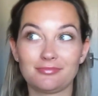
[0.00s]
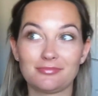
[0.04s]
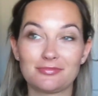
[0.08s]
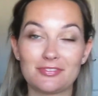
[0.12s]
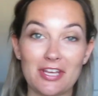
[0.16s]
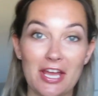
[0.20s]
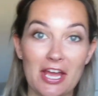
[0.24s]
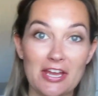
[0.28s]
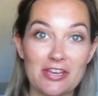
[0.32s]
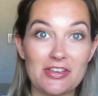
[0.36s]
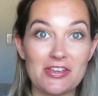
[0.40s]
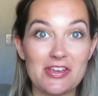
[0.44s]

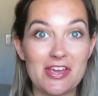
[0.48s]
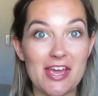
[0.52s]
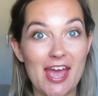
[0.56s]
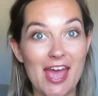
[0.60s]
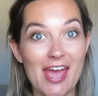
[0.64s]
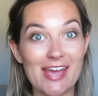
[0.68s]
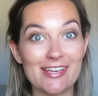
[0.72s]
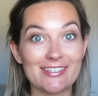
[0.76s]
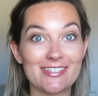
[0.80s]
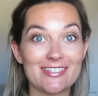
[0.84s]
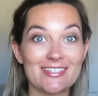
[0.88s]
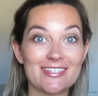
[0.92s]
Can you
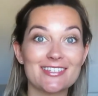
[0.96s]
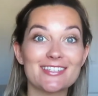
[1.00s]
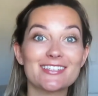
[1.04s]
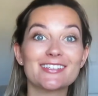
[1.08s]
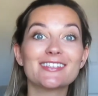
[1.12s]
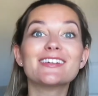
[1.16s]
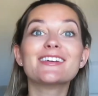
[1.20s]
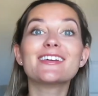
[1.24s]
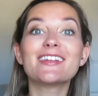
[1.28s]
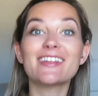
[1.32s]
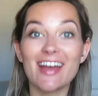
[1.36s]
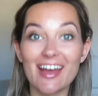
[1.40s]
guess?
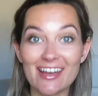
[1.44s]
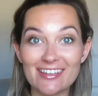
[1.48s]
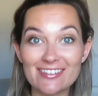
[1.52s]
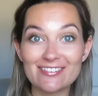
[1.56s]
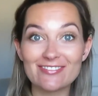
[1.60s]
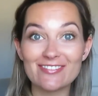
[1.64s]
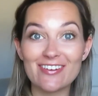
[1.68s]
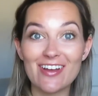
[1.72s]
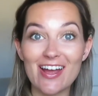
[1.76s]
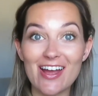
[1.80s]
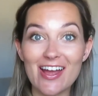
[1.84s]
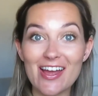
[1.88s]
That's
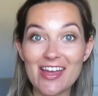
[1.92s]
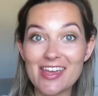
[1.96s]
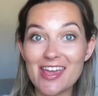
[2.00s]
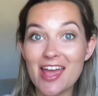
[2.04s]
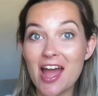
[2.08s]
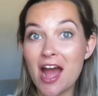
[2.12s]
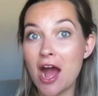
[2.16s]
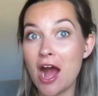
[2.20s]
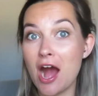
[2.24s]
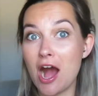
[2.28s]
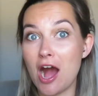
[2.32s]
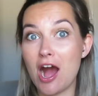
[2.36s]
right.
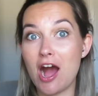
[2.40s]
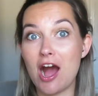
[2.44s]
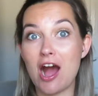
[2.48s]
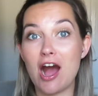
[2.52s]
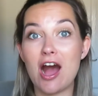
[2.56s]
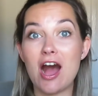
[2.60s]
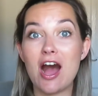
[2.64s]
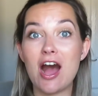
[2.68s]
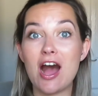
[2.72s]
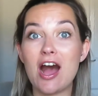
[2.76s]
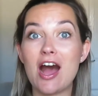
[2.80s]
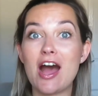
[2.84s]

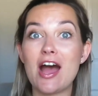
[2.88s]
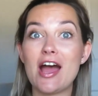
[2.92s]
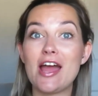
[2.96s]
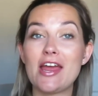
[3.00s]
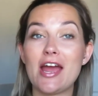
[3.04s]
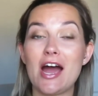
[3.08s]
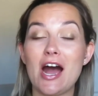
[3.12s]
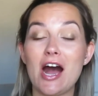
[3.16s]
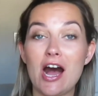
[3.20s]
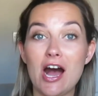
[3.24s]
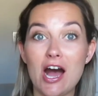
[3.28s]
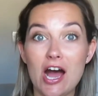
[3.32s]

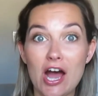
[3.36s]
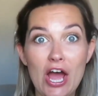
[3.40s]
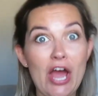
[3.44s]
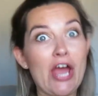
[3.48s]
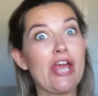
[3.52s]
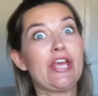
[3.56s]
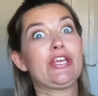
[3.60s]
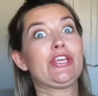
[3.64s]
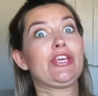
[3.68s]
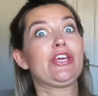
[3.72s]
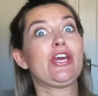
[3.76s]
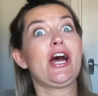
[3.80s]

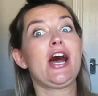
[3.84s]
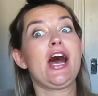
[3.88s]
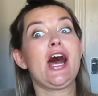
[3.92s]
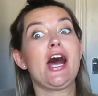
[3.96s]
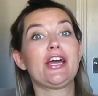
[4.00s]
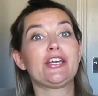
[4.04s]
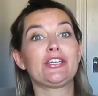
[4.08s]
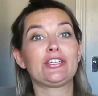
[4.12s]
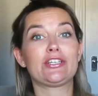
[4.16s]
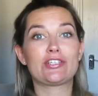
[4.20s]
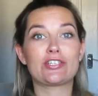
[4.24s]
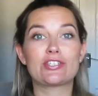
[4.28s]

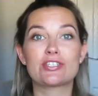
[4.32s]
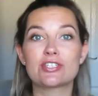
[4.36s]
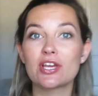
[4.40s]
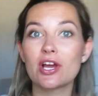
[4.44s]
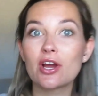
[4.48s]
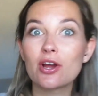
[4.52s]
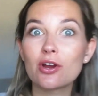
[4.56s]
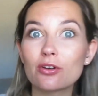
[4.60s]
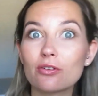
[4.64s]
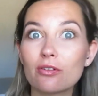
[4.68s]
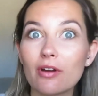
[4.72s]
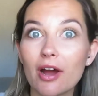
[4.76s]
Yikes,
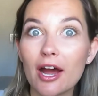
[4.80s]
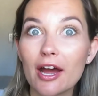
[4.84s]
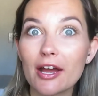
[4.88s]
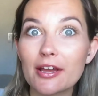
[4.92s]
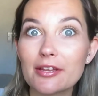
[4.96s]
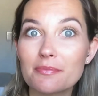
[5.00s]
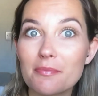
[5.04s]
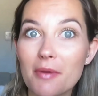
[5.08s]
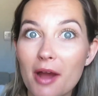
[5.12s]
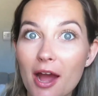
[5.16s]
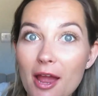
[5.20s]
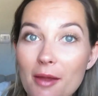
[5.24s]

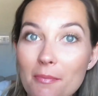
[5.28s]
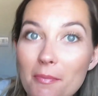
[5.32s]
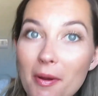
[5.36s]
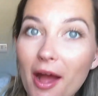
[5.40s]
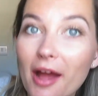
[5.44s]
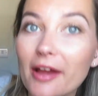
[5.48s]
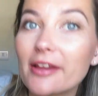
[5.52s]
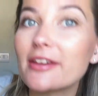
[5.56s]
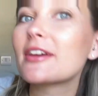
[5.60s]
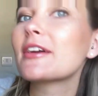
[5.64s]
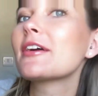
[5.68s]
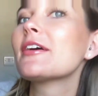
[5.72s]
ride my
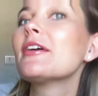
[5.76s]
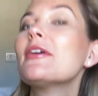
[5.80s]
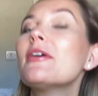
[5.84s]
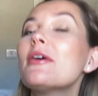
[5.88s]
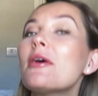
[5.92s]
bike.